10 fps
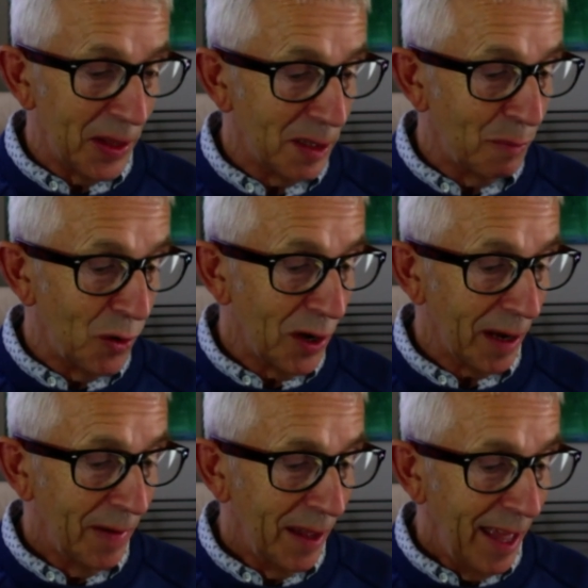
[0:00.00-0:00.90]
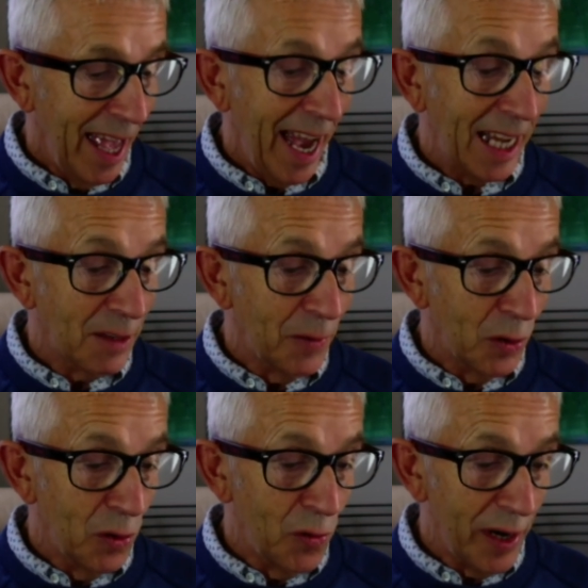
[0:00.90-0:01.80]
in this book, and
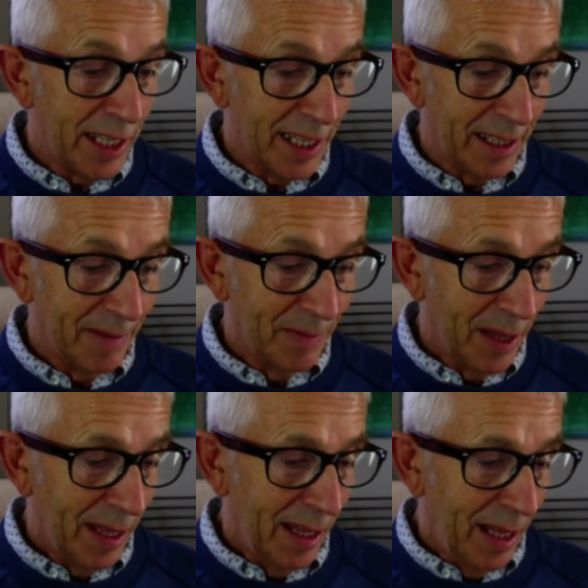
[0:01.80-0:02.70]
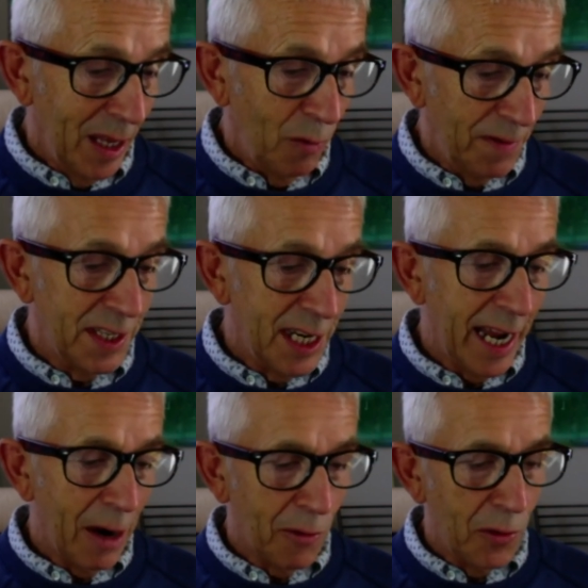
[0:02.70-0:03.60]
for good reason. We've
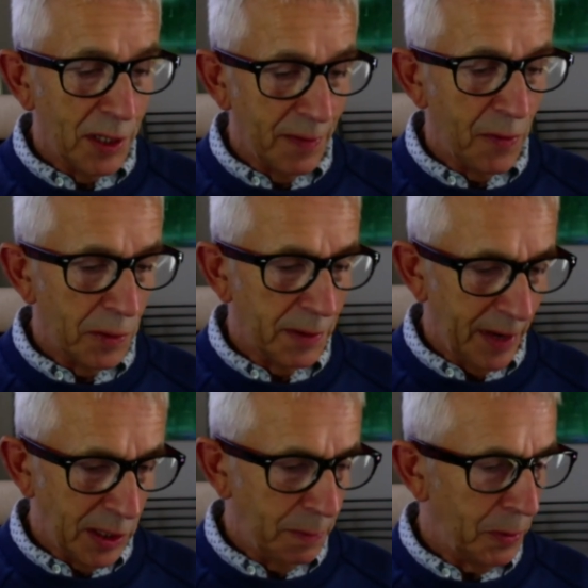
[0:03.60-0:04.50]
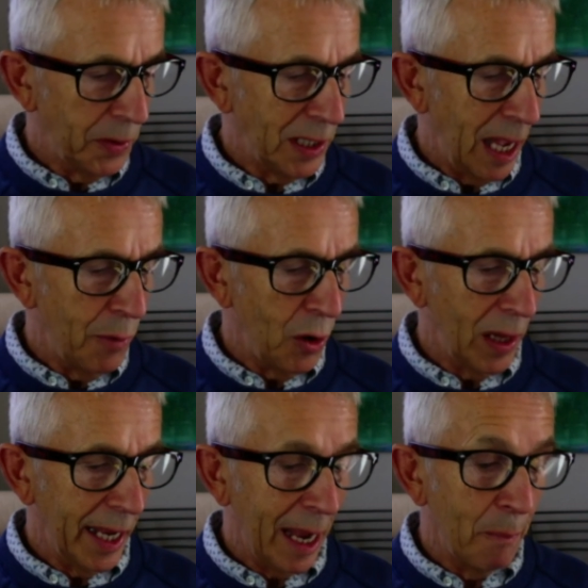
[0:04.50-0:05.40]
seen how cruciferous vegetables like
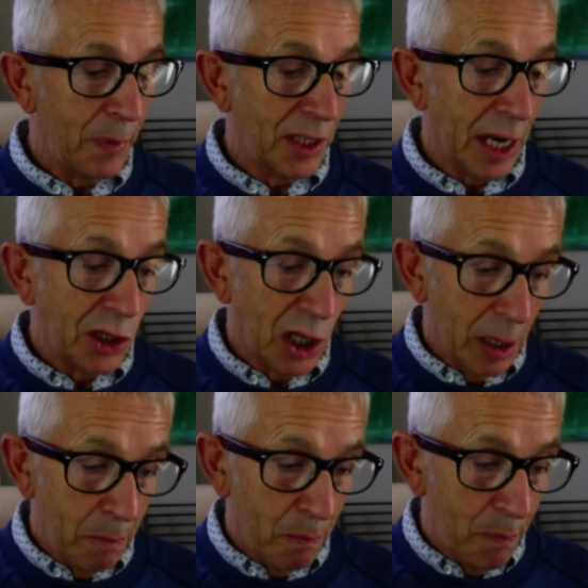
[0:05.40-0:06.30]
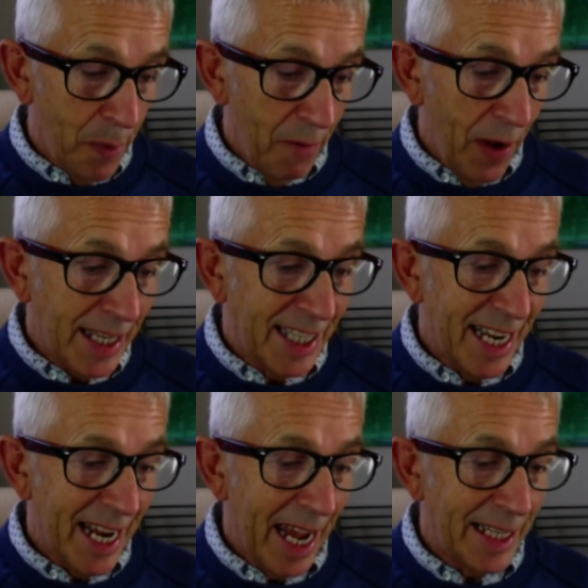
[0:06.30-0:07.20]
broccoli can potentially prevent
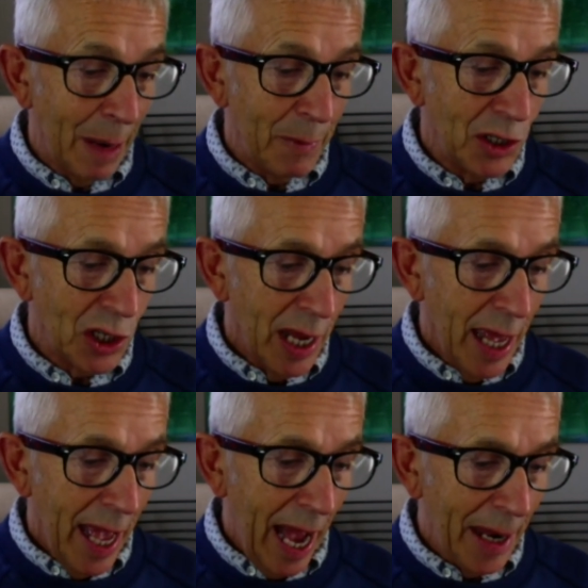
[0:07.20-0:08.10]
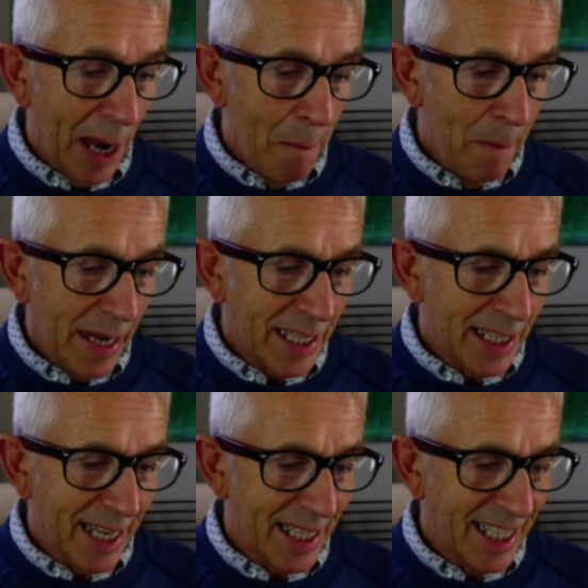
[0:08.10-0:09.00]
DNA damage and
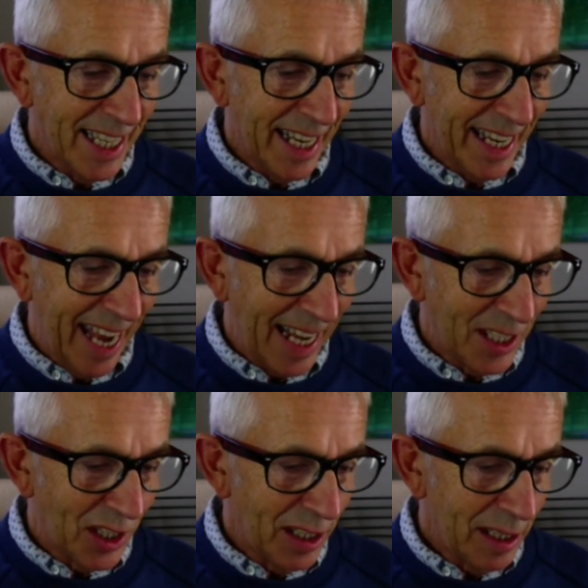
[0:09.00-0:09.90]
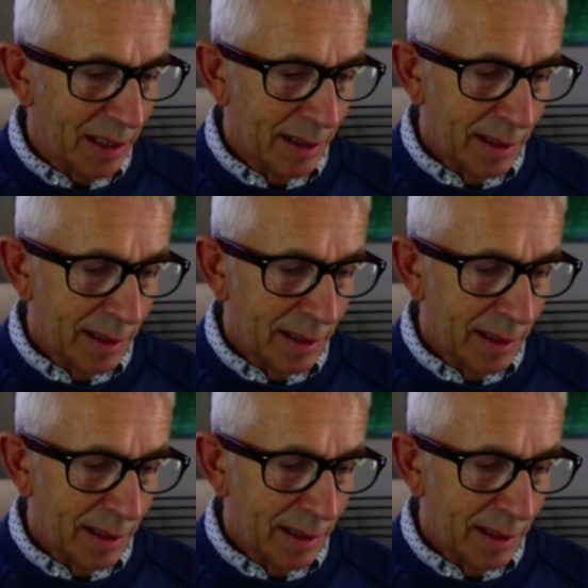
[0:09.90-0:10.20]
metastatic cancer,